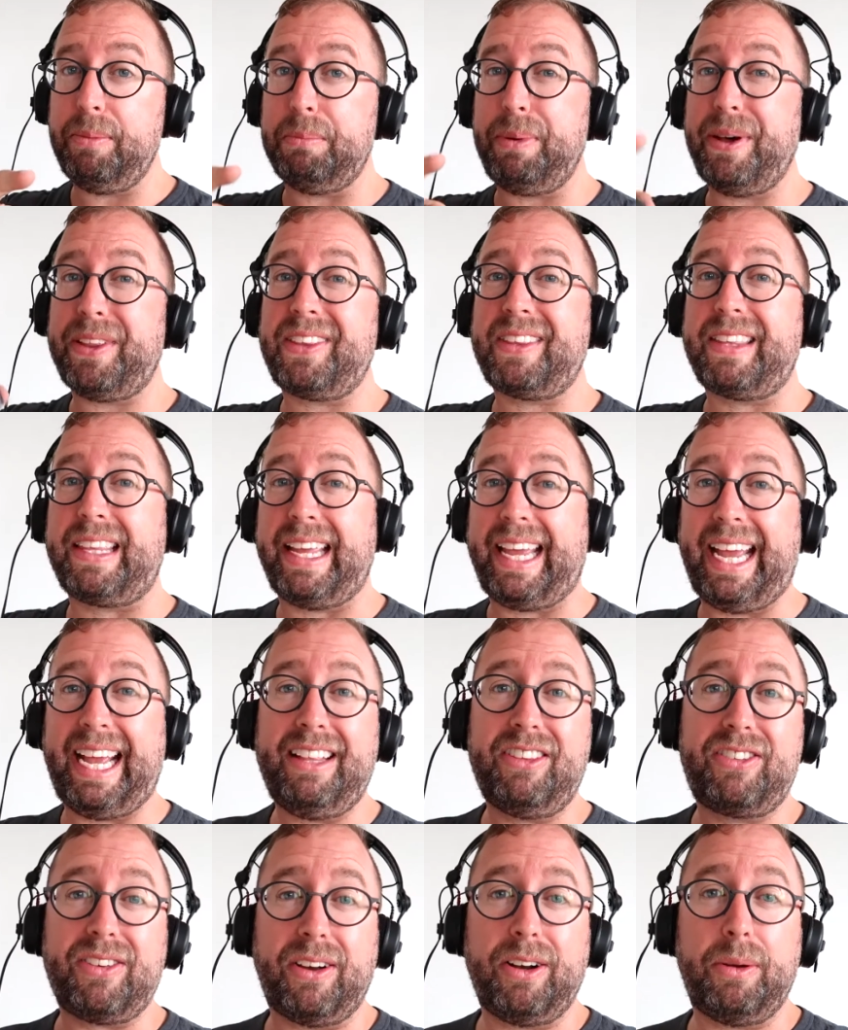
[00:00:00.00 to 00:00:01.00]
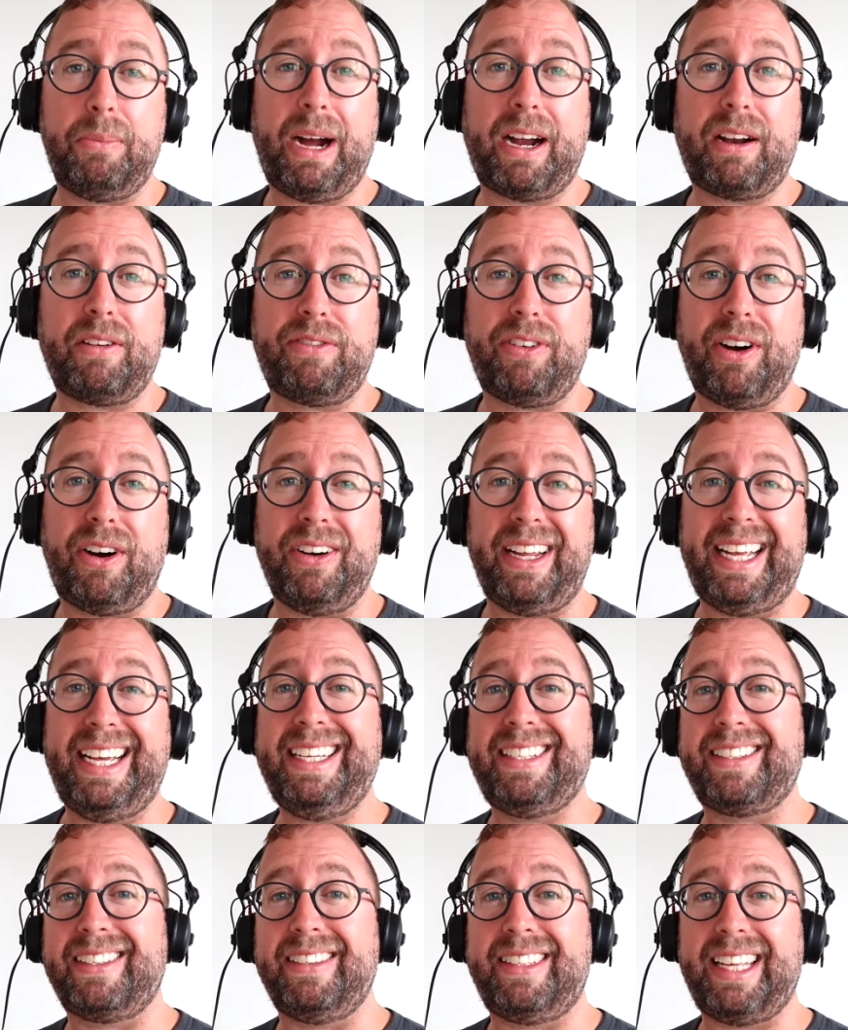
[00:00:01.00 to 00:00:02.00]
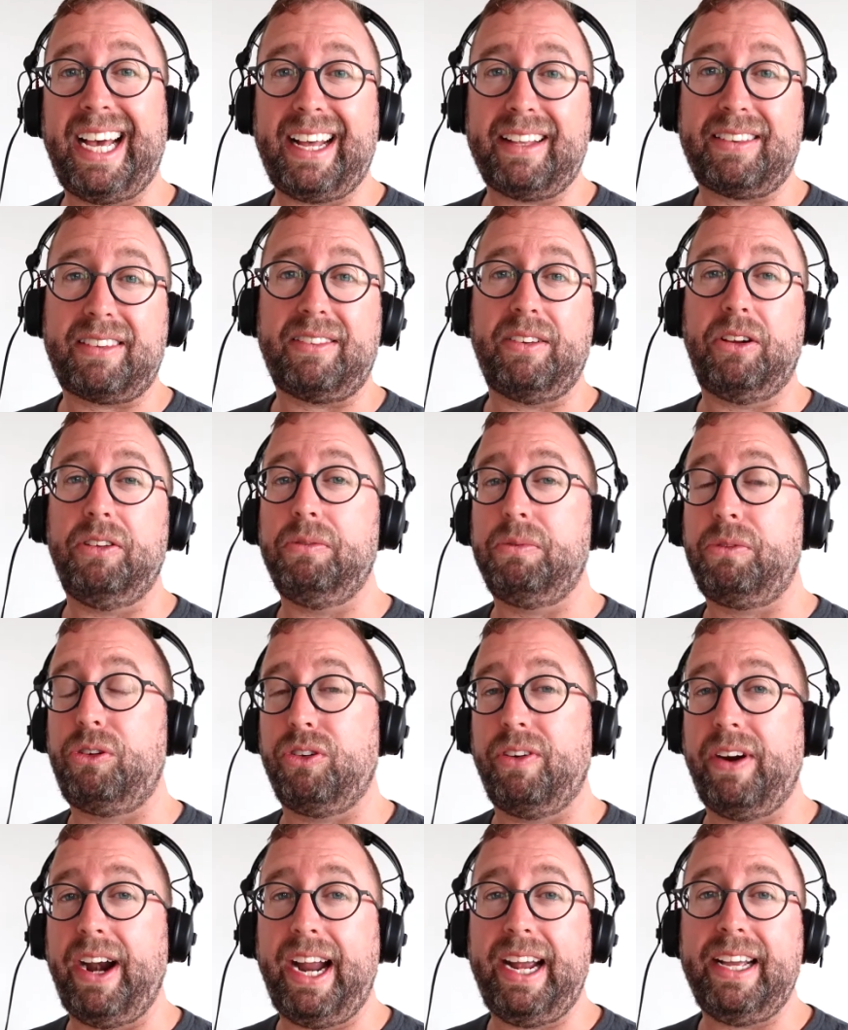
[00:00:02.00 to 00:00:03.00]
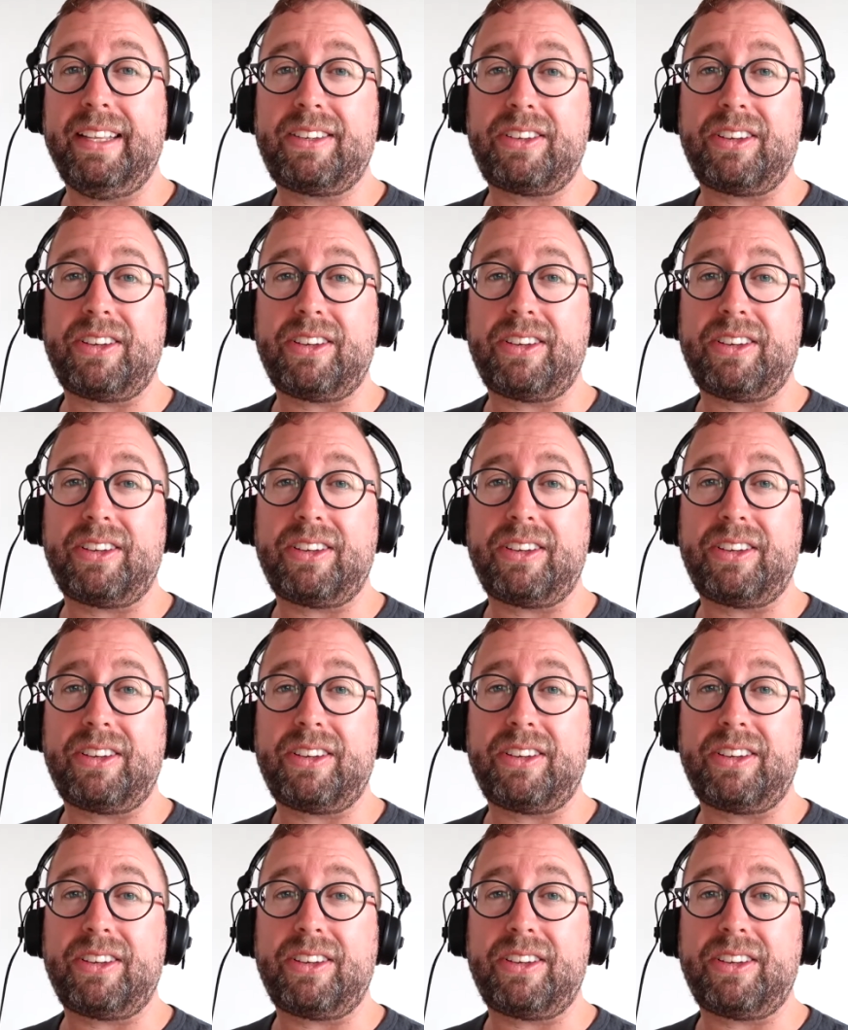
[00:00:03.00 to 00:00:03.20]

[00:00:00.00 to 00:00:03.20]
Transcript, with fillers: but the internal microphone isn't that great.